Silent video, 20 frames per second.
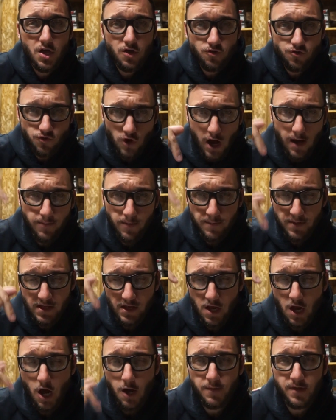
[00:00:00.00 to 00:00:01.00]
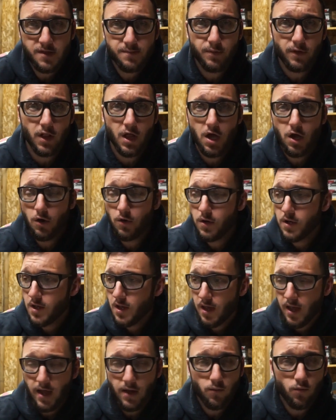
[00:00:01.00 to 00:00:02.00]
drop them in the comments below,
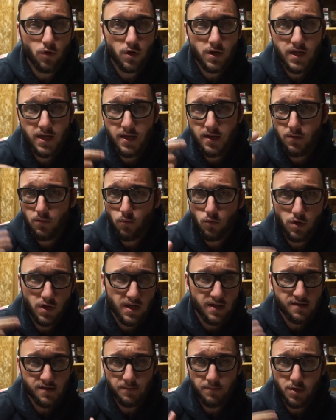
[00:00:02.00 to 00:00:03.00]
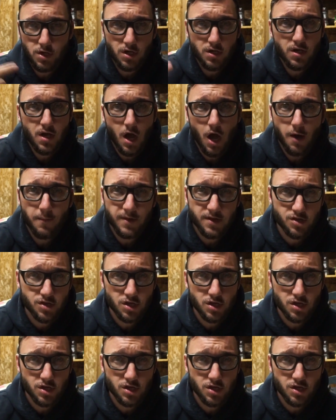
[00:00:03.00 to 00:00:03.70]
and we'll get some good comments